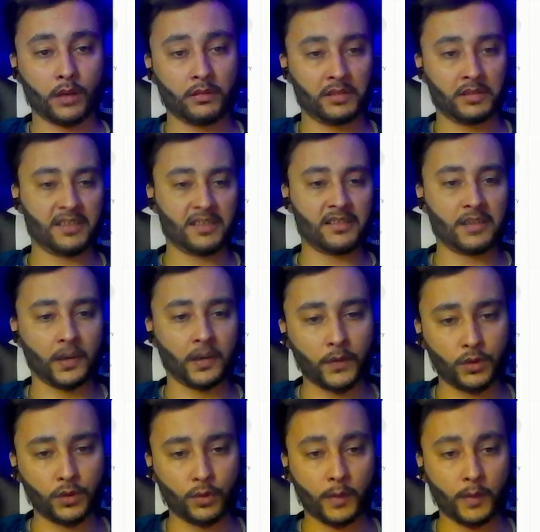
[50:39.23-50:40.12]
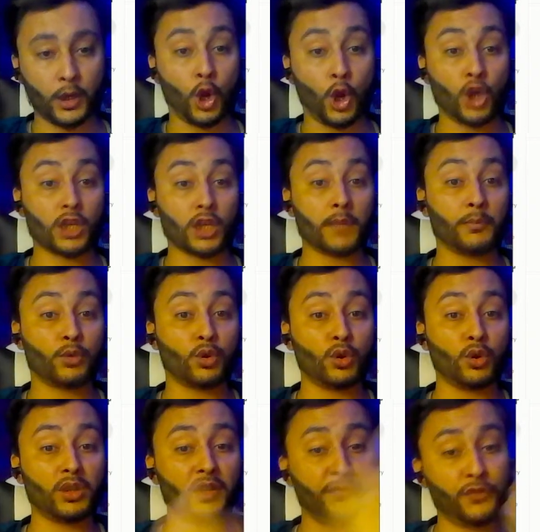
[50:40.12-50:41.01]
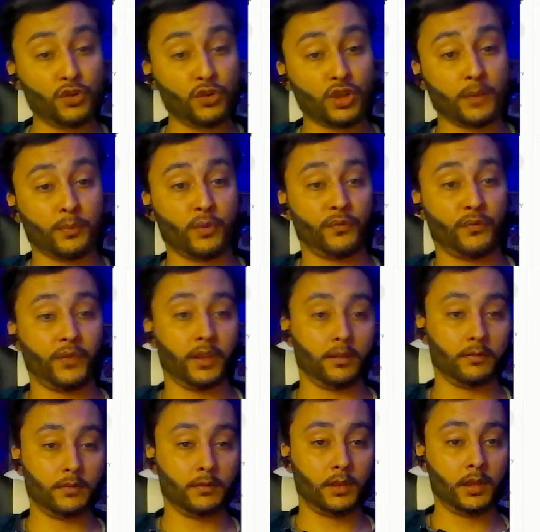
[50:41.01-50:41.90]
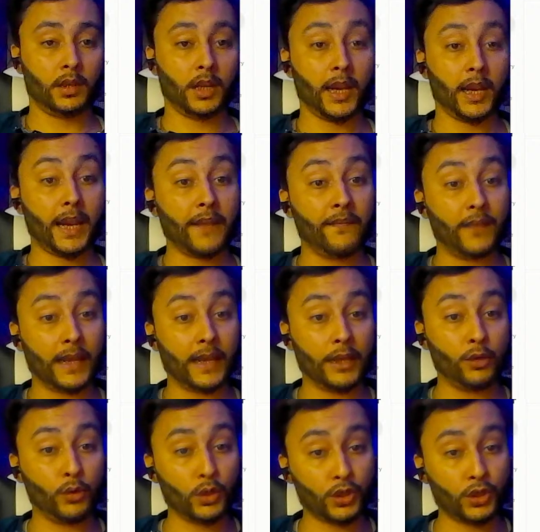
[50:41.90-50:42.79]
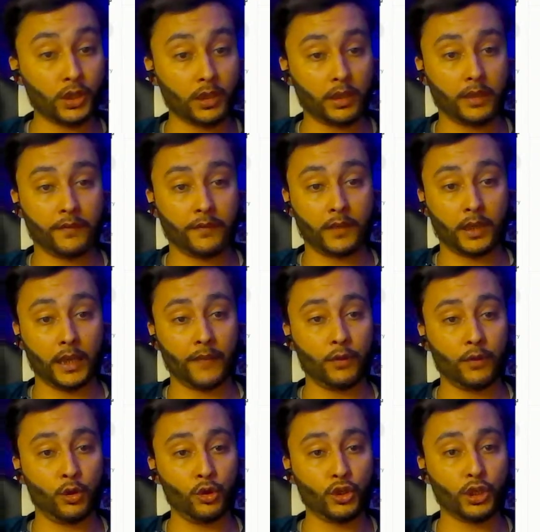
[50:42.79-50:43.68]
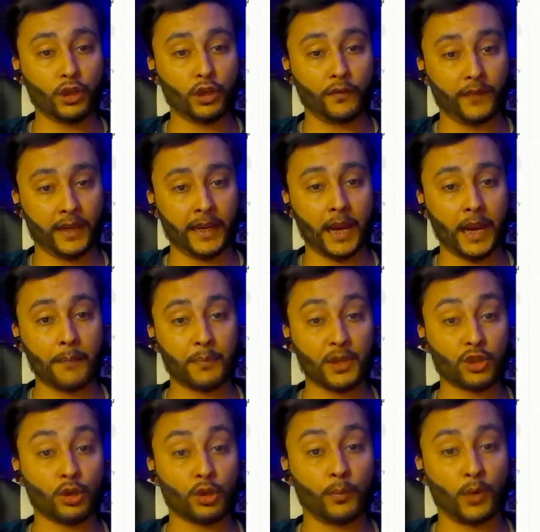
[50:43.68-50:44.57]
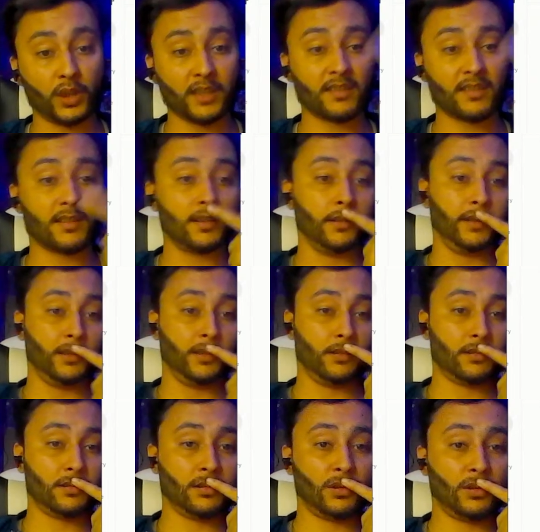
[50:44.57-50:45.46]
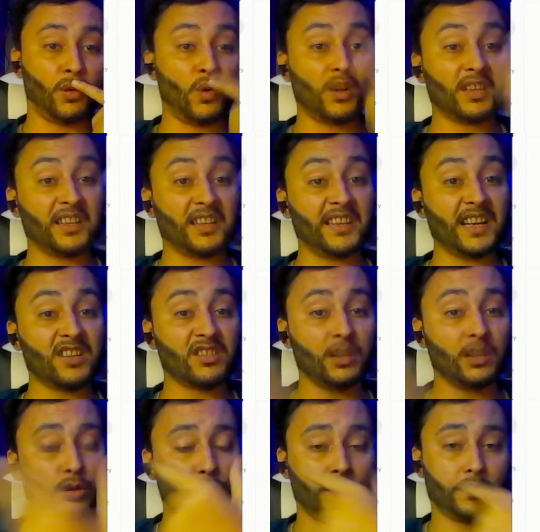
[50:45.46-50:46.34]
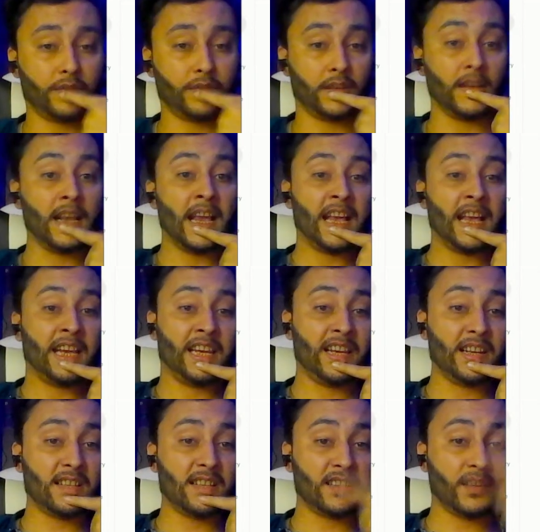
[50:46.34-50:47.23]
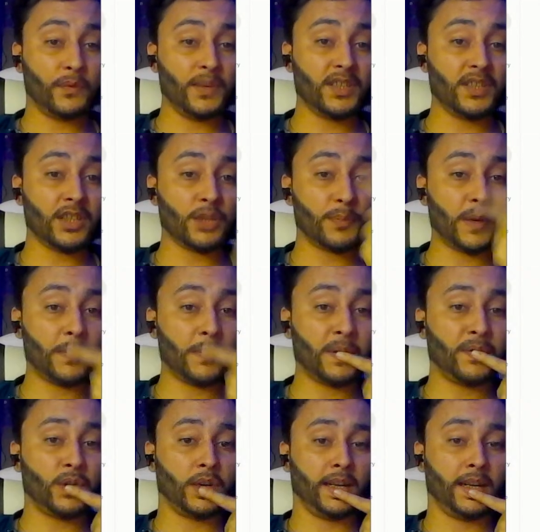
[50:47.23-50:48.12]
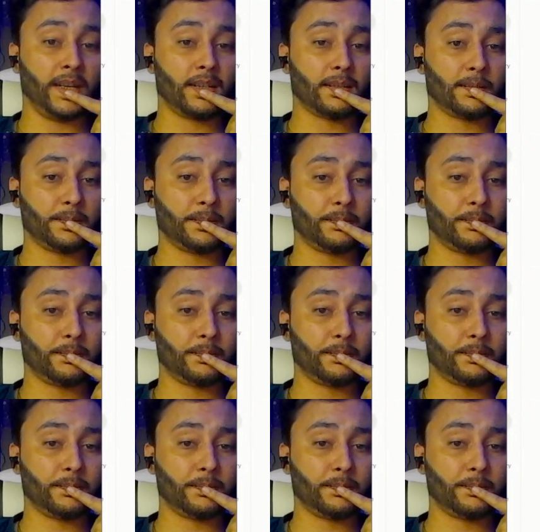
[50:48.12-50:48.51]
this is the wisdom in long-term growth and future proofing. Evolution of AI plus robotics careers over the next 10 to 15. Here's the research paper for it.